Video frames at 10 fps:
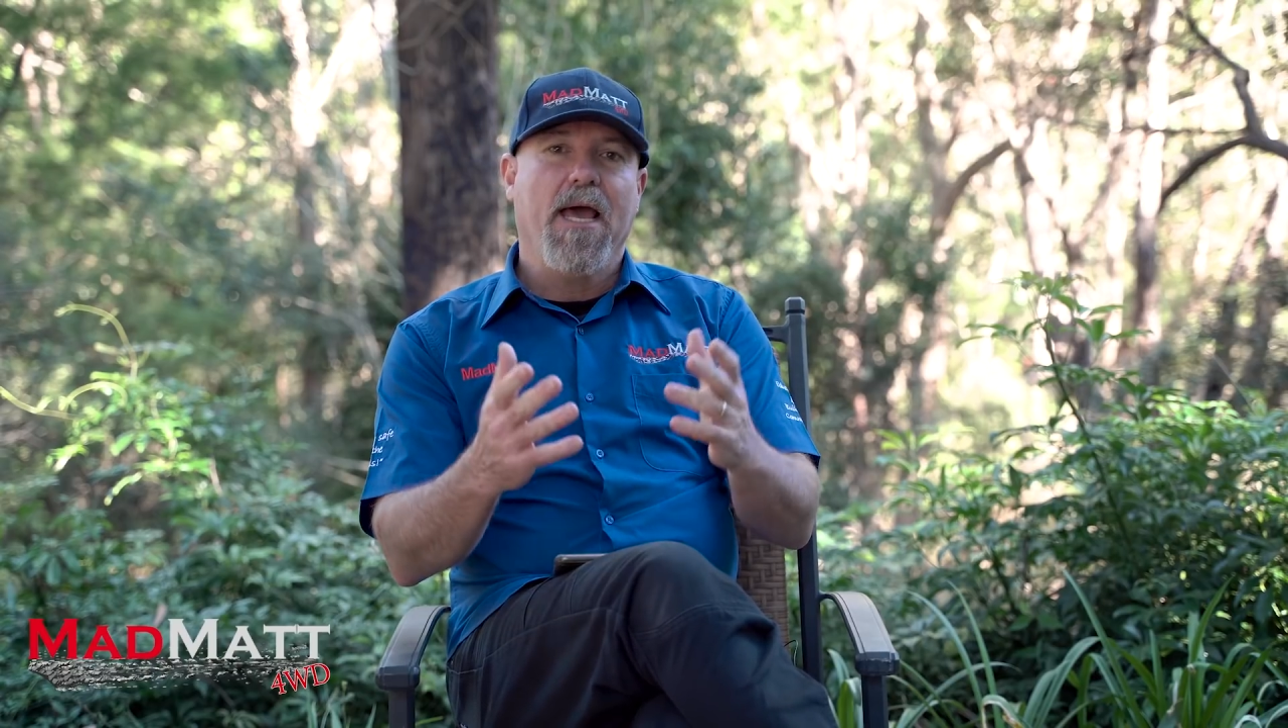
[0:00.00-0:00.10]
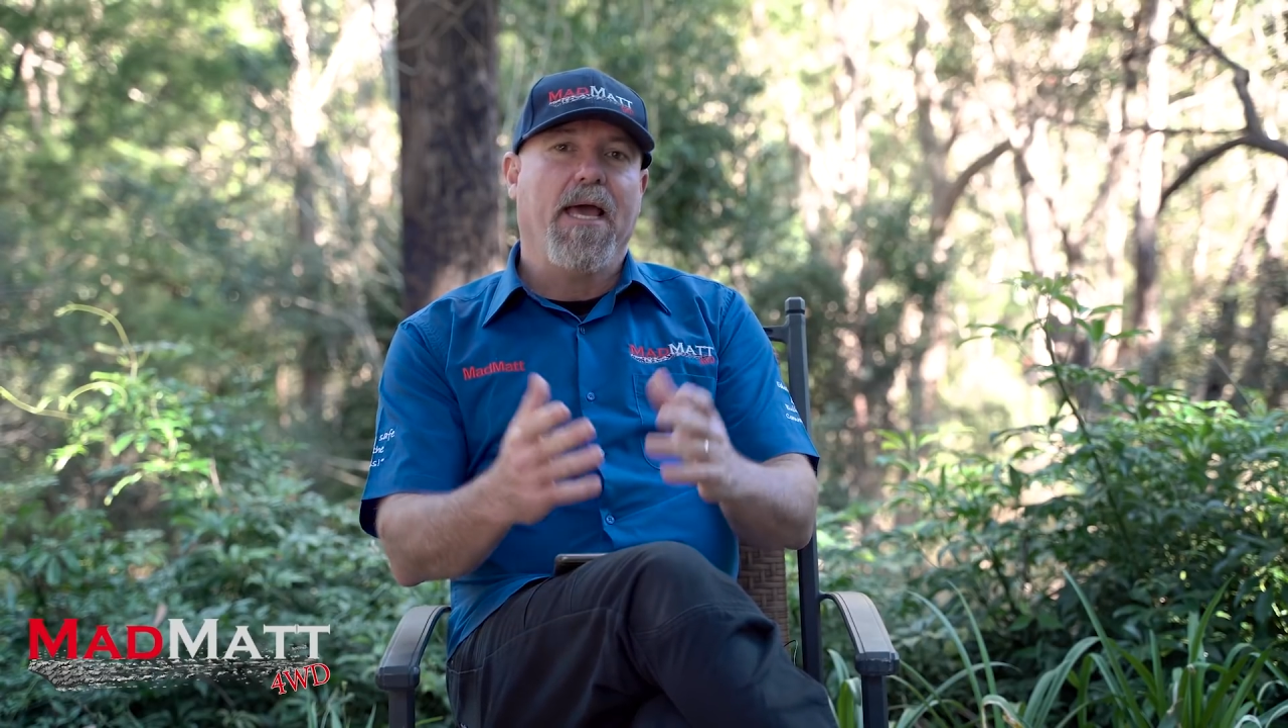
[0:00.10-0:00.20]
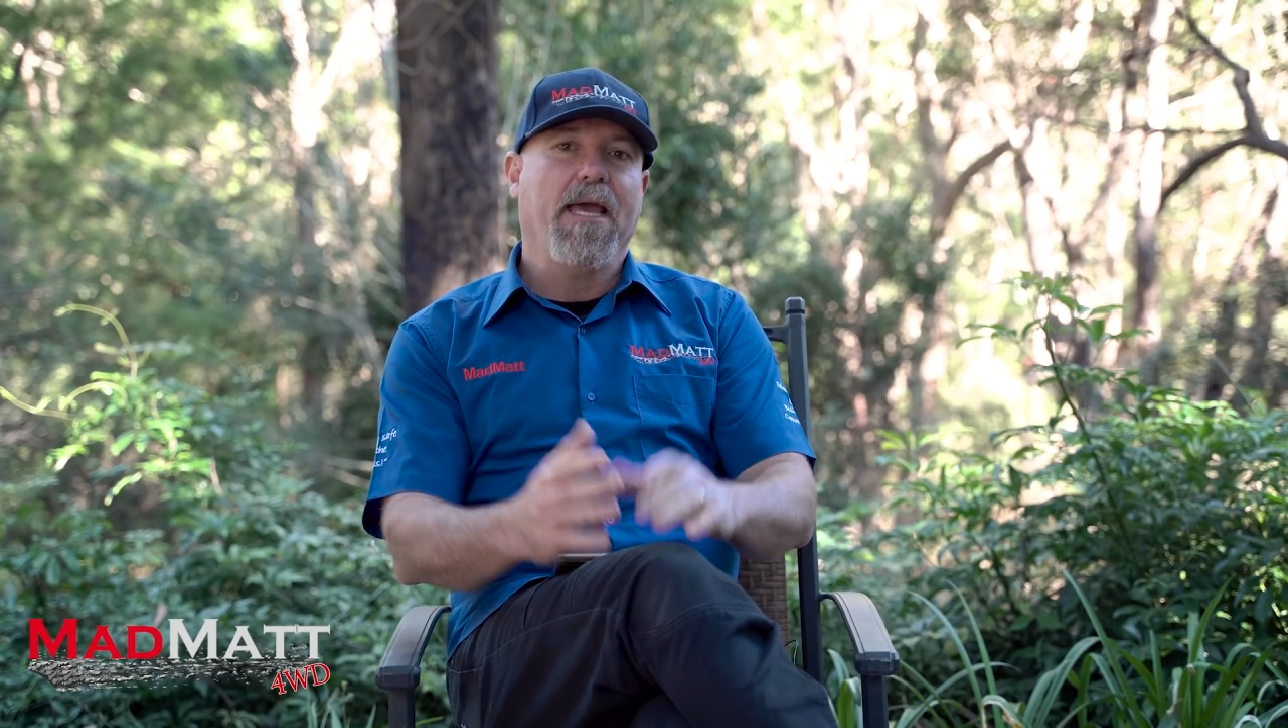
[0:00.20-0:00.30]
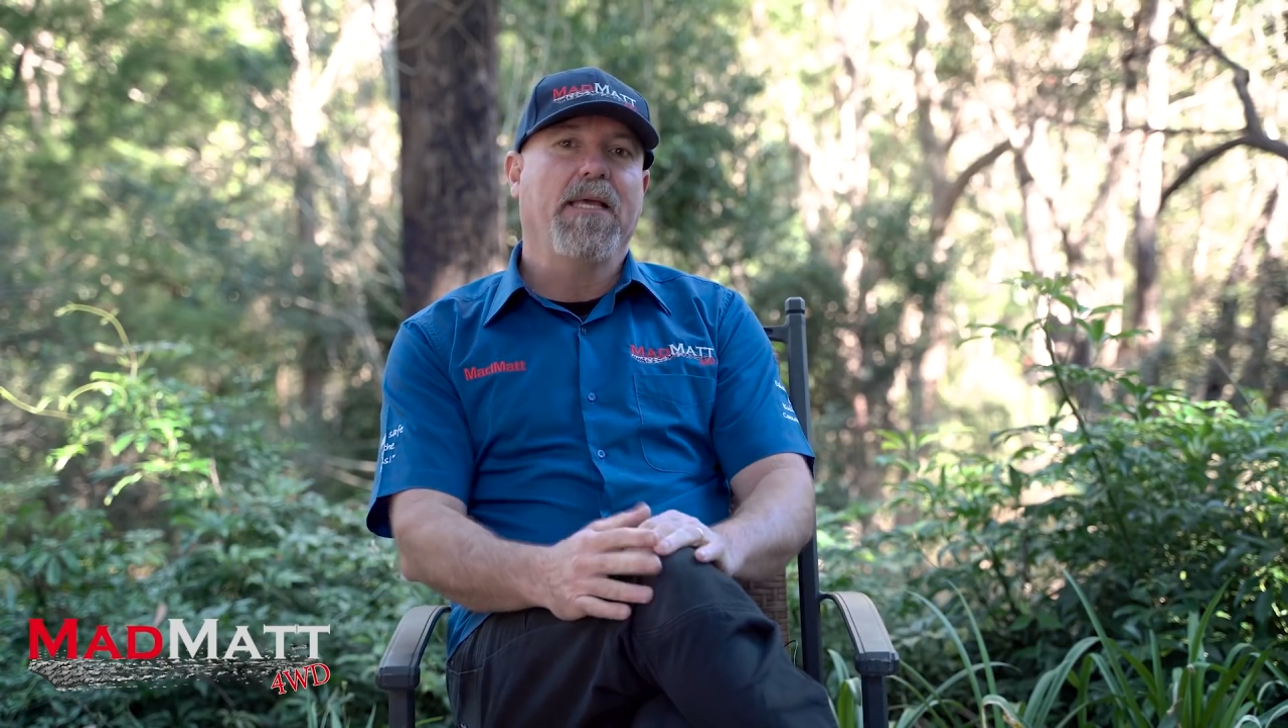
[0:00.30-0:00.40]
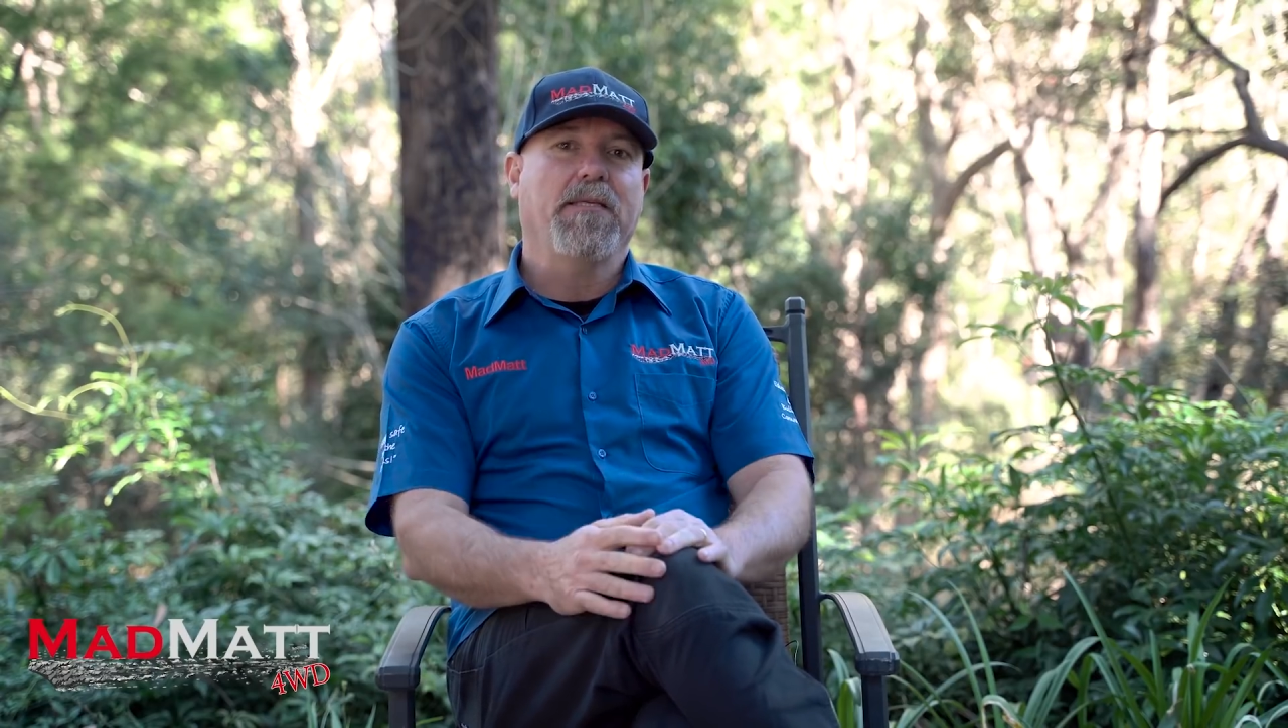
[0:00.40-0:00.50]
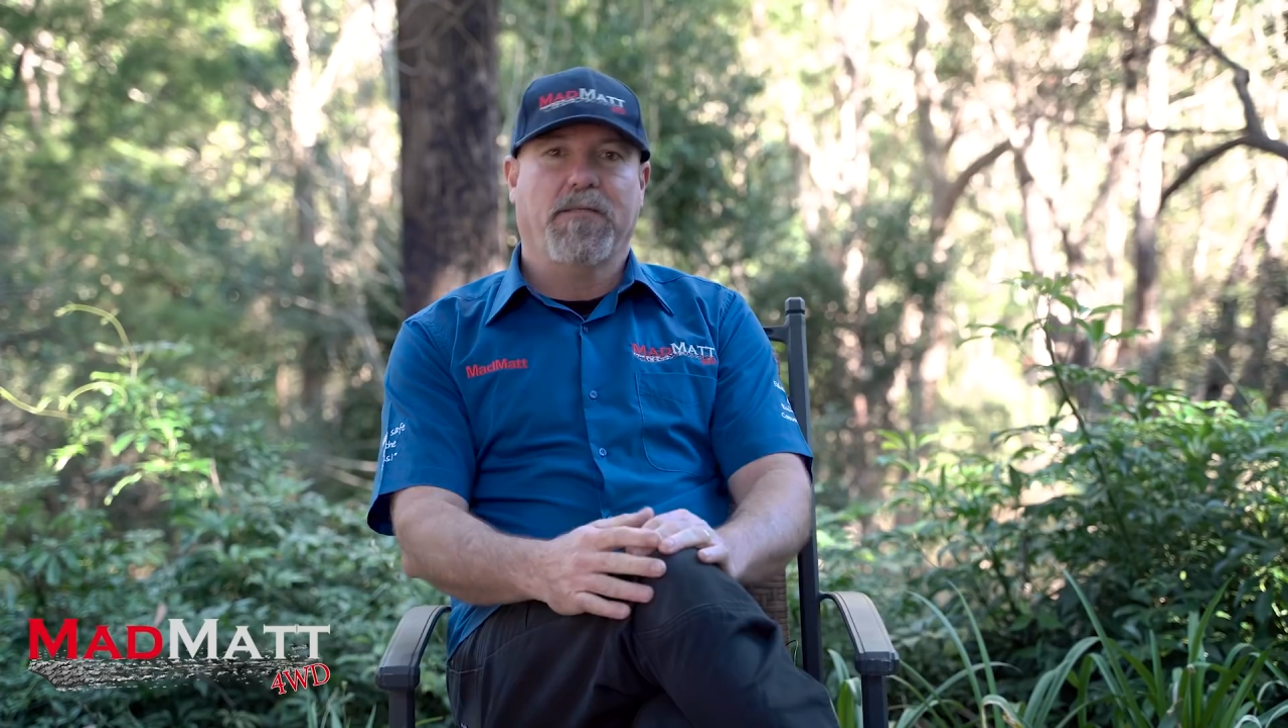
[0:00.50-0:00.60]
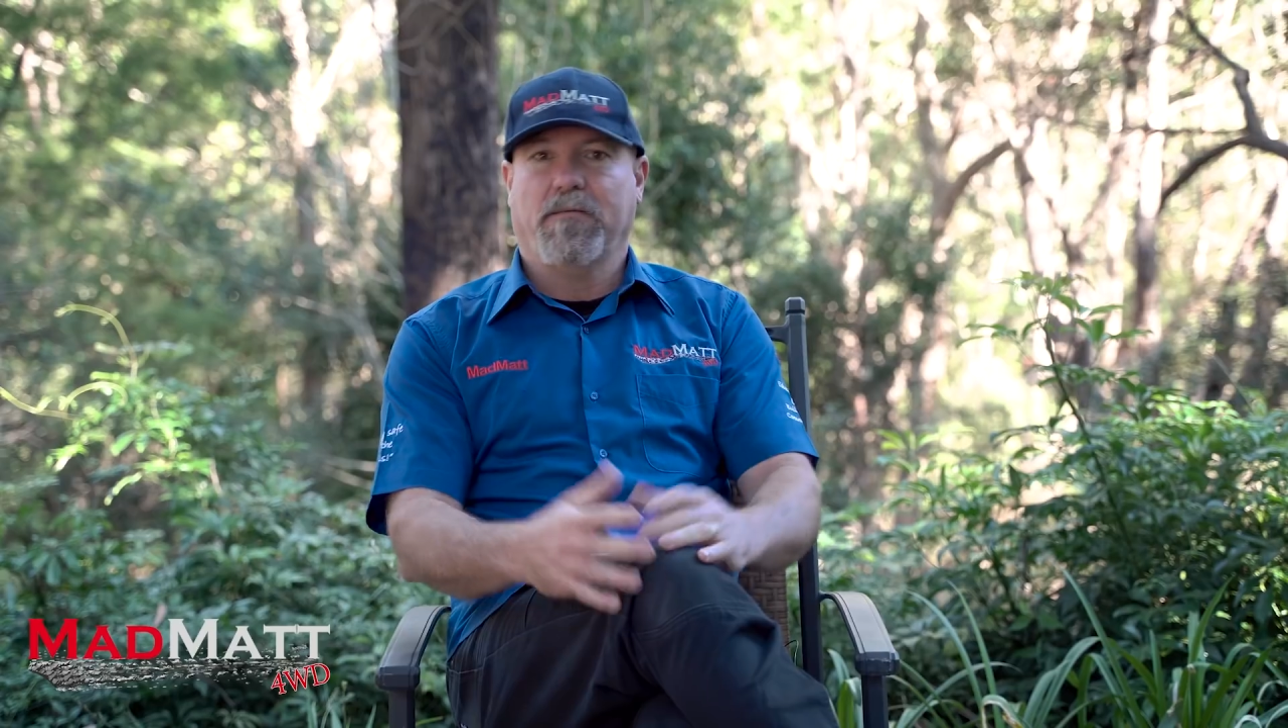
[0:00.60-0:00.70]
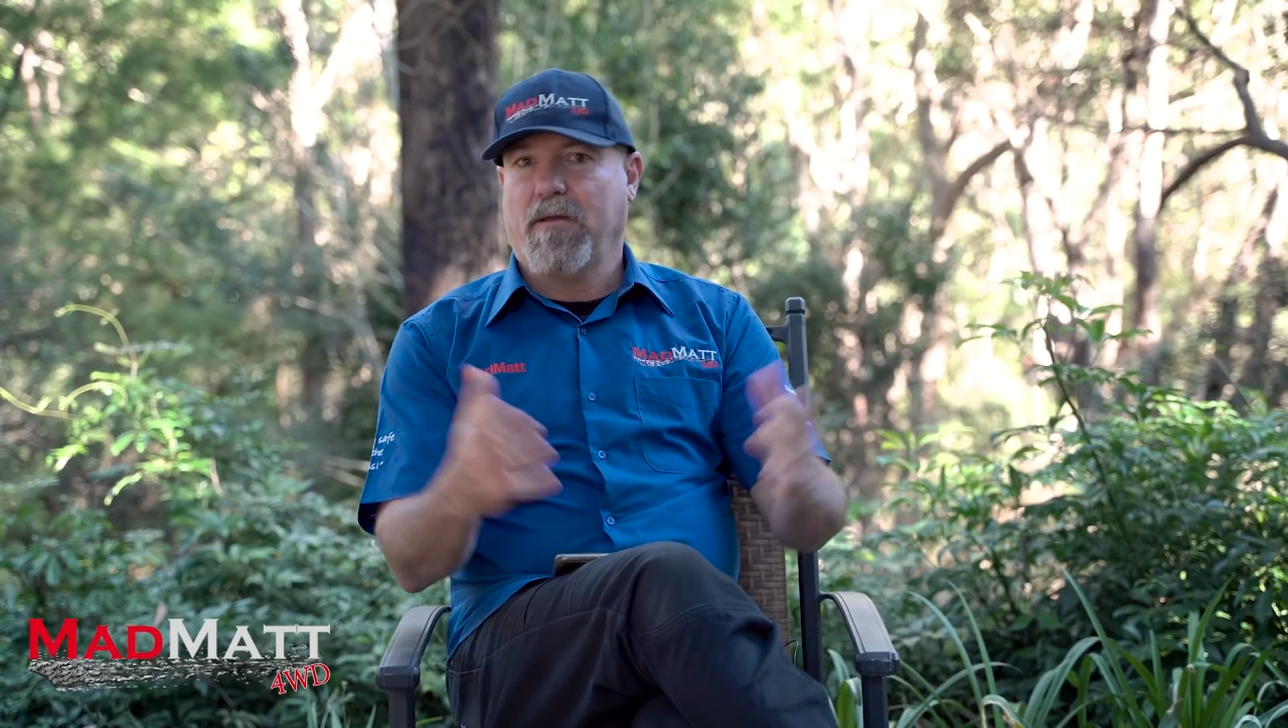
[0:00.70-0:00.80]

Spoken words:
he's